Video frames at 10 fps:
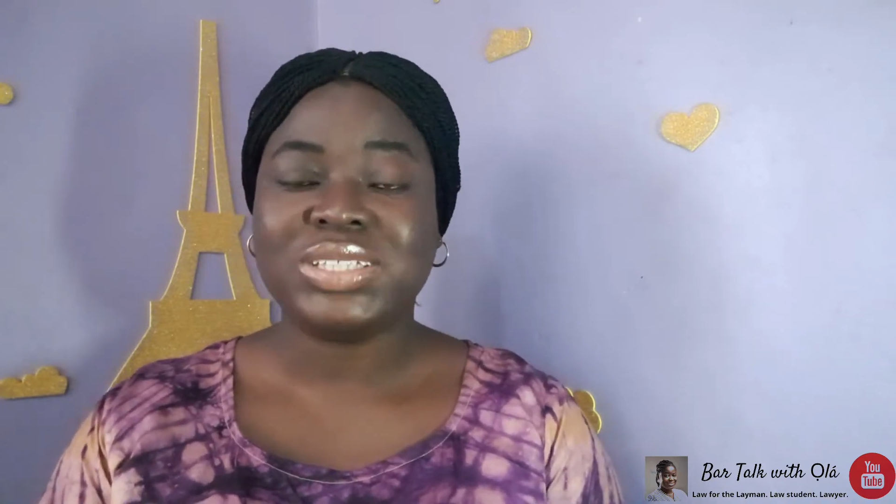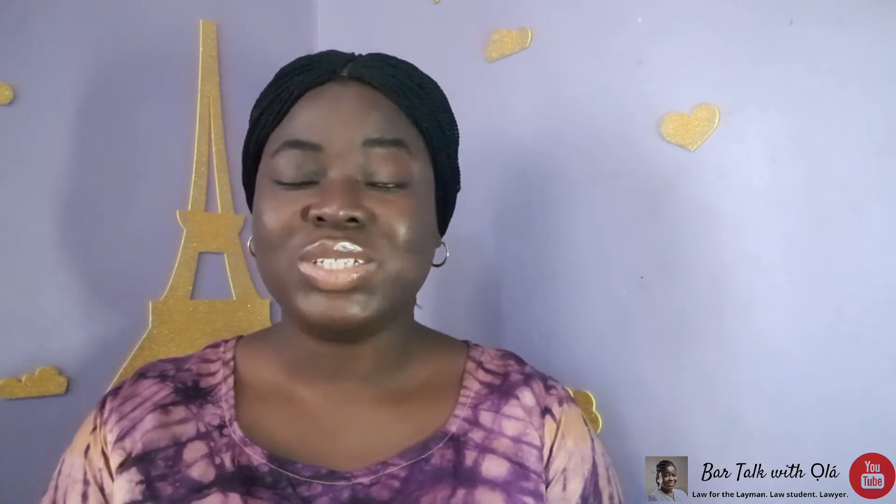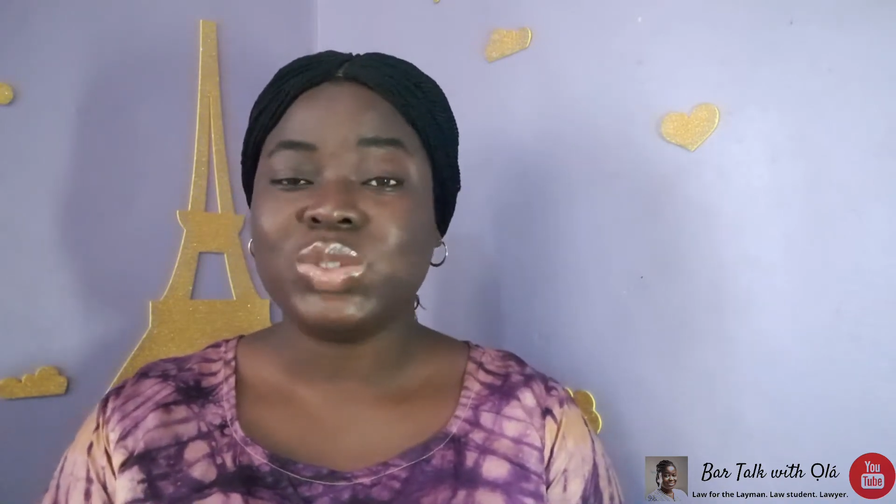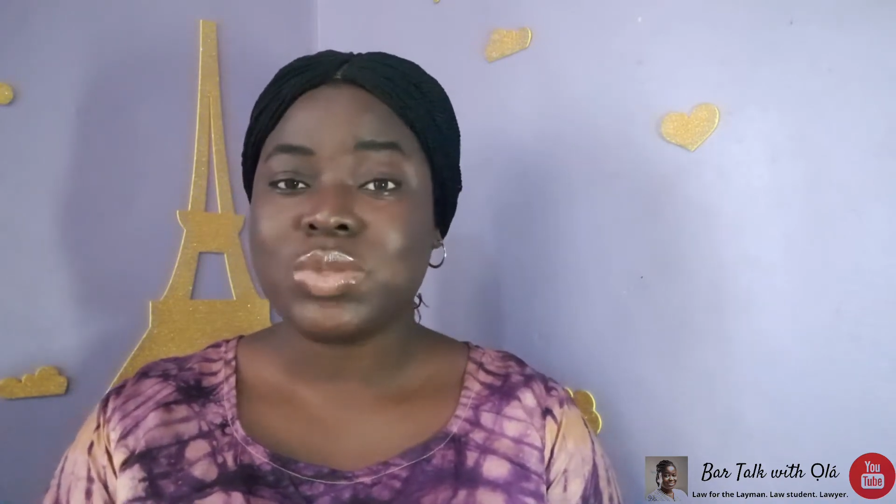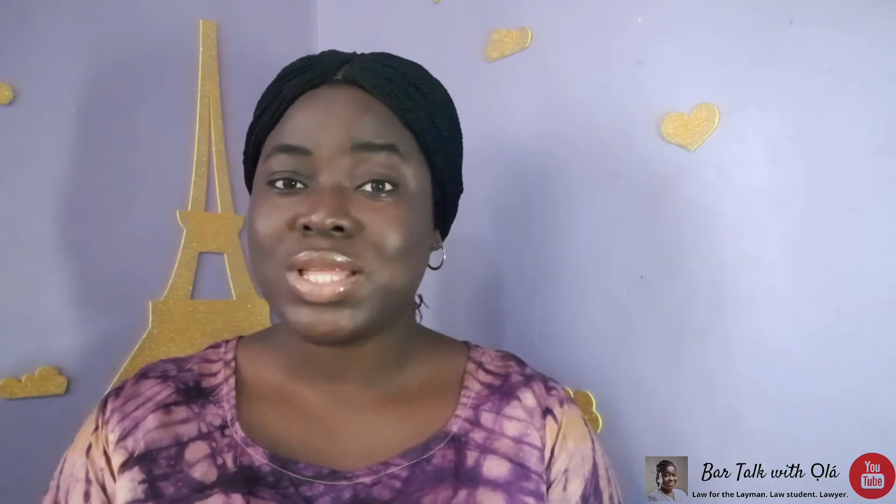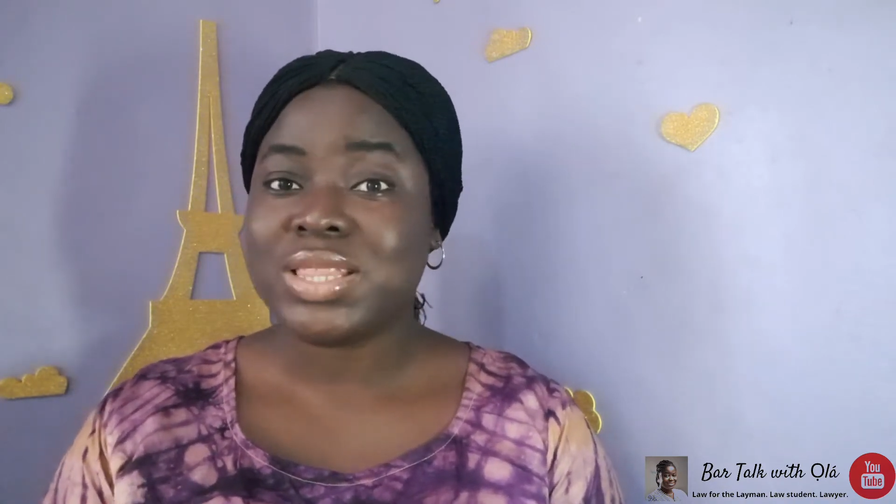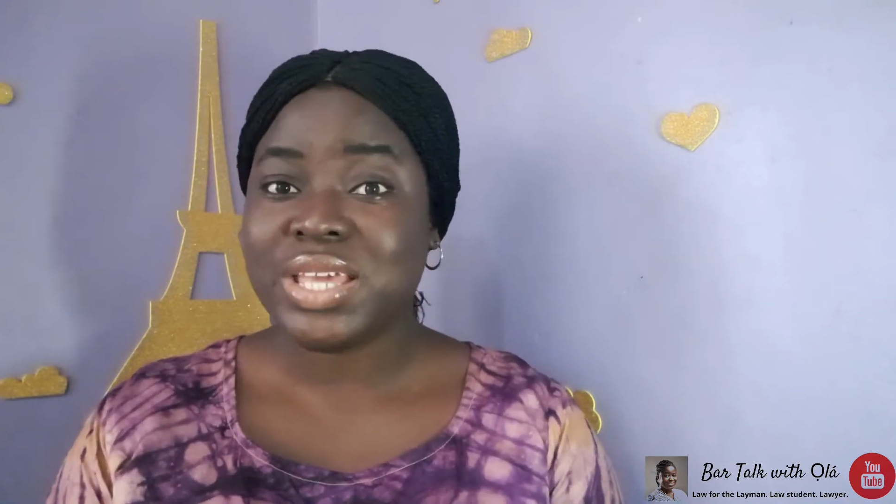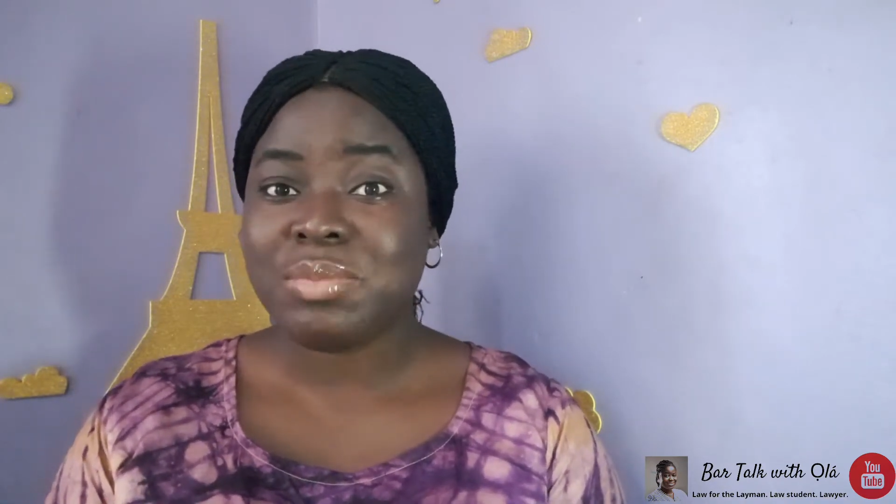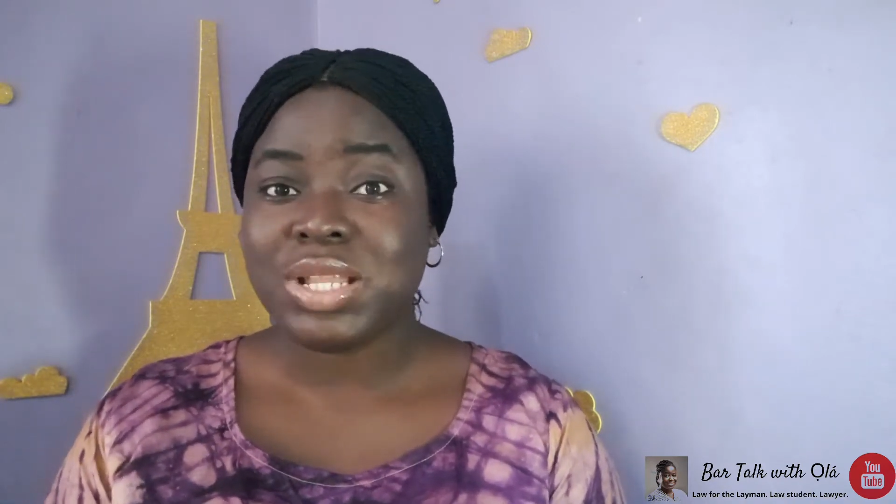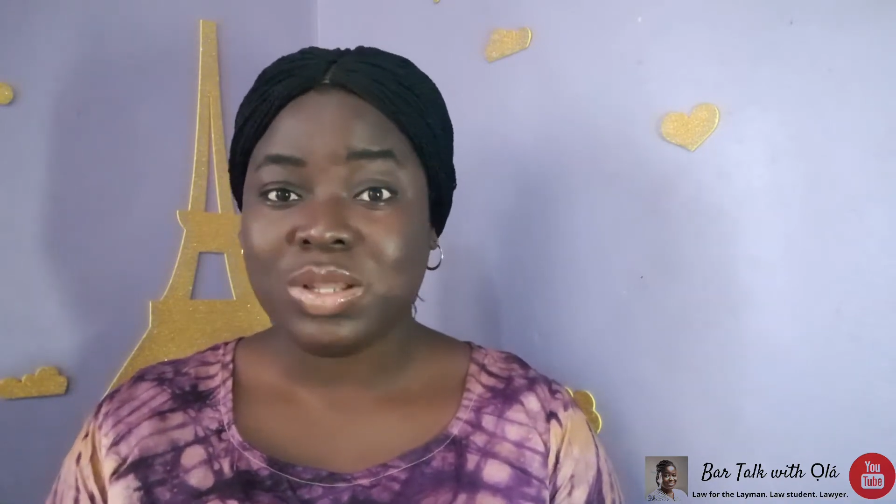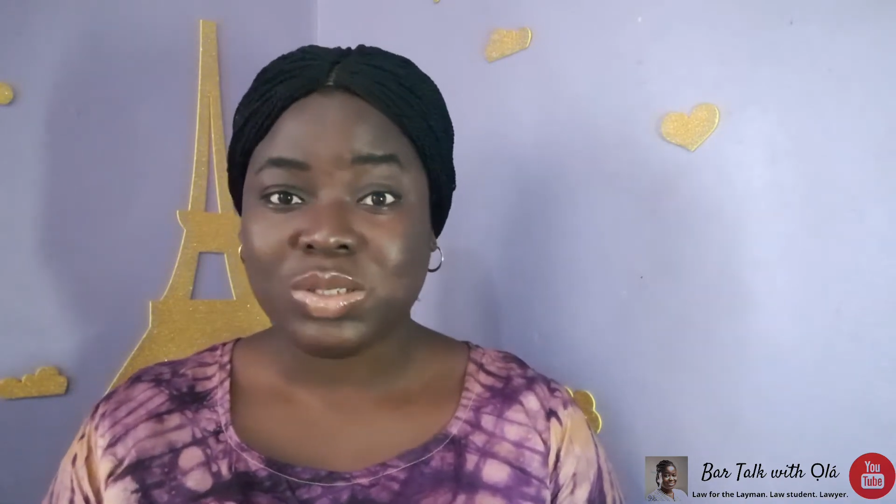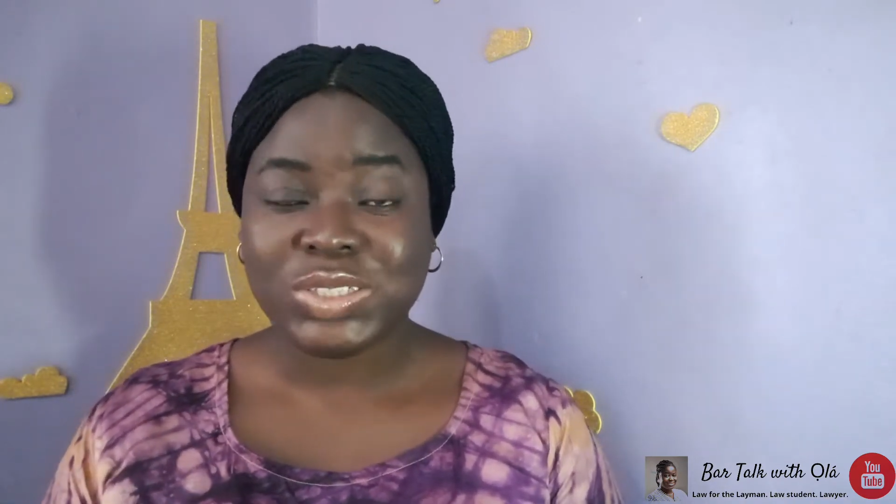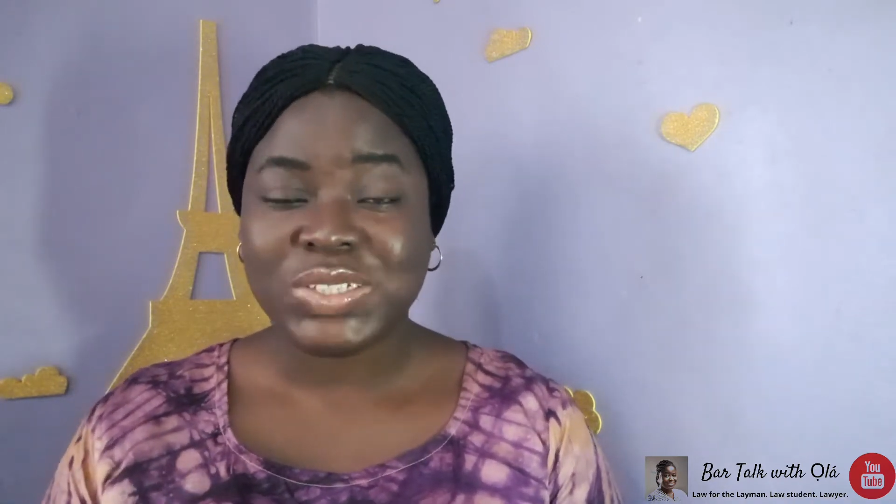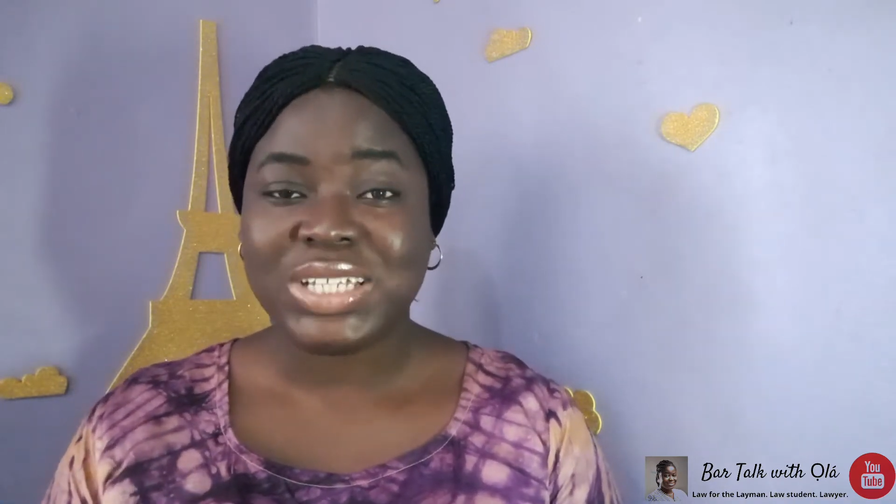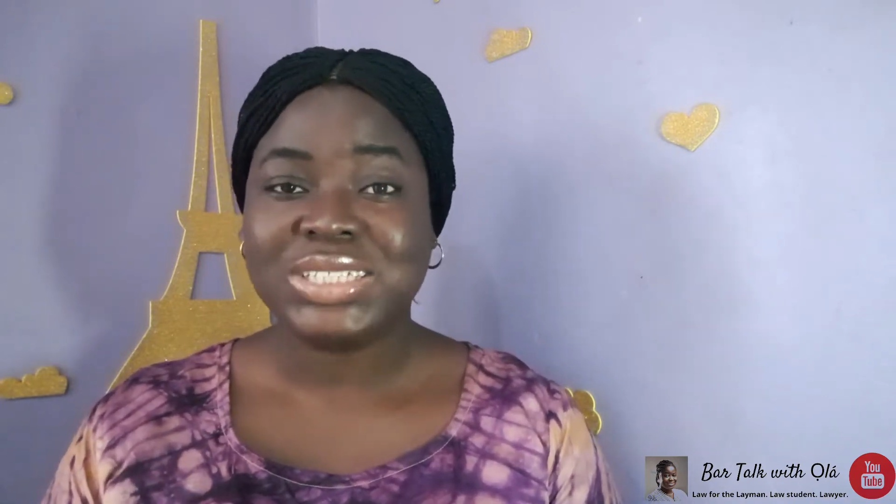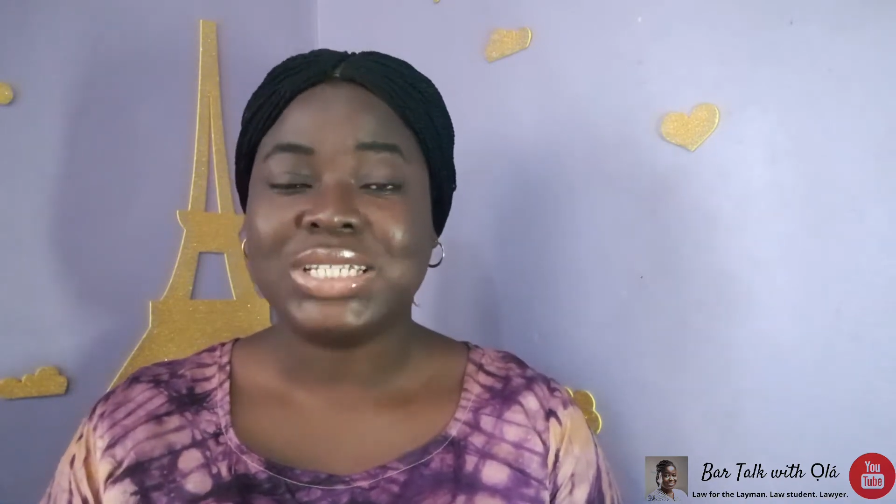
and so that laymen law students